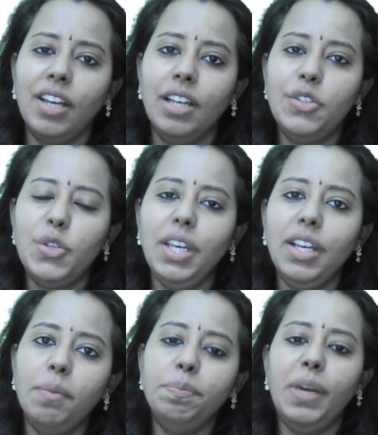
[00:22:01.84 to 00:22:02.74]
the
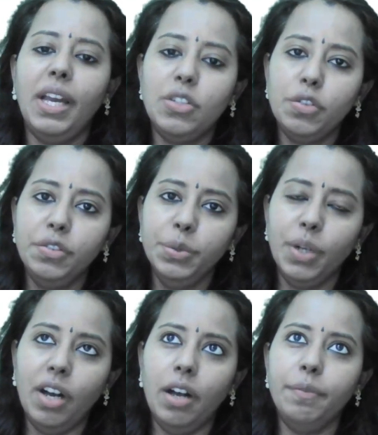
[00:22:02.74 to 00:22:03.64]
country compared
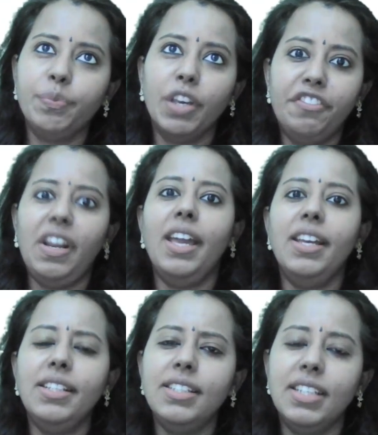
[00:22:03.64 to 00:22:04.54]
to
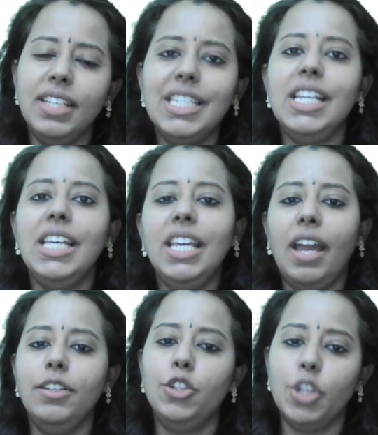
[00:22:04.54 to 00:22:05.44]
France, Italy
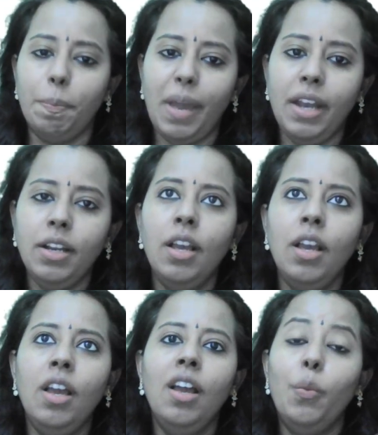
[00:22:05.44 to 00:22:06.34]
and Japan,
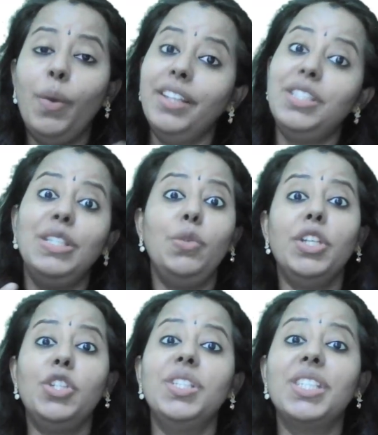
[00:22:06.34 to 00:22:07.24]
where the
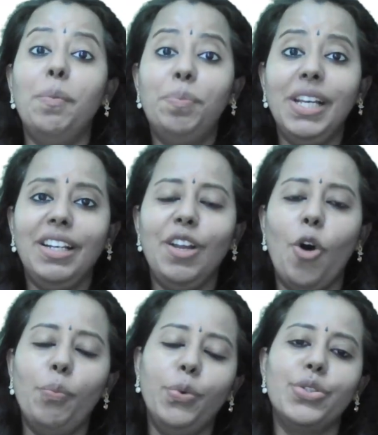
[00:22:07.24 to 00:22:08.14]
situation is completely
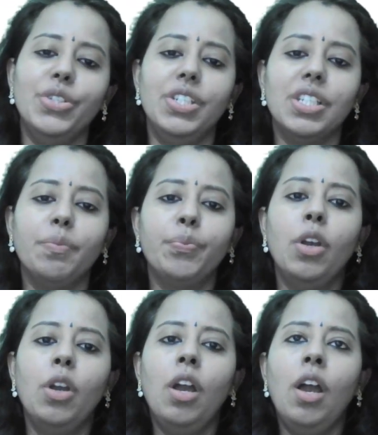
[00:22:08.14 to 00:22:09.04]
opposite.
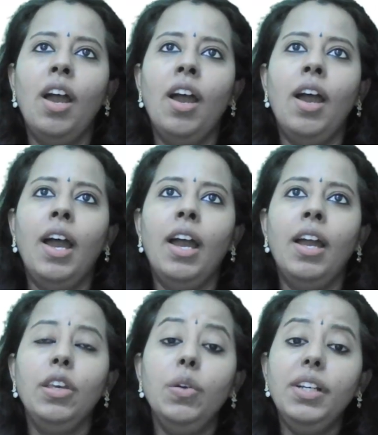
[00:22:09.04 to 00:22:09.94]

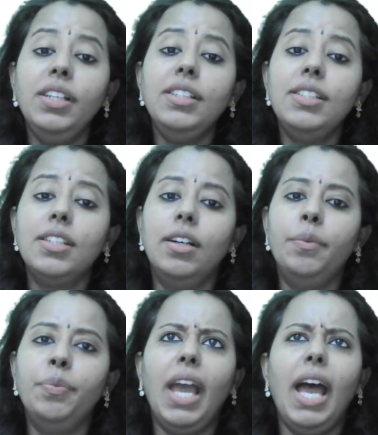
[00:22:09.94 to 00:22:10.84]

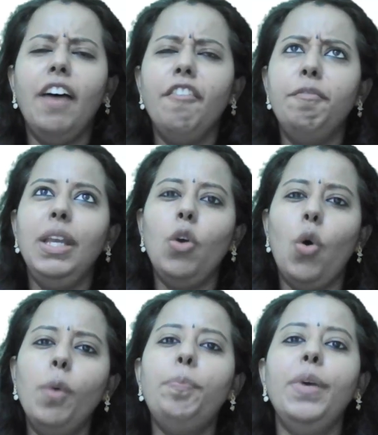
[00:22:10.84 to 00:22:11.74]
US, they have
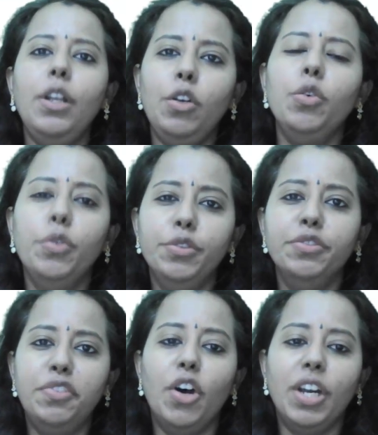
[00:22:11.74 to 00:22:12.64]
been open
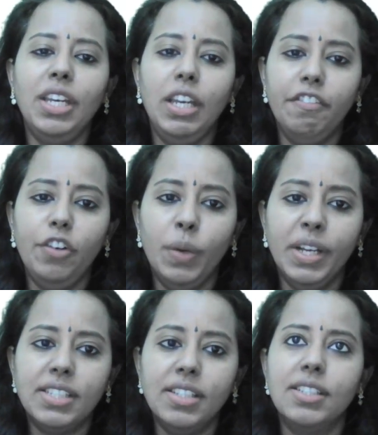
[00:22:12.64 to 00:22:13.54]
to foreign
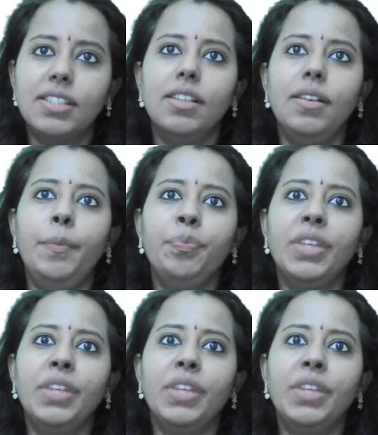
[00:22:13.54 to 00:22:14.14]
influences,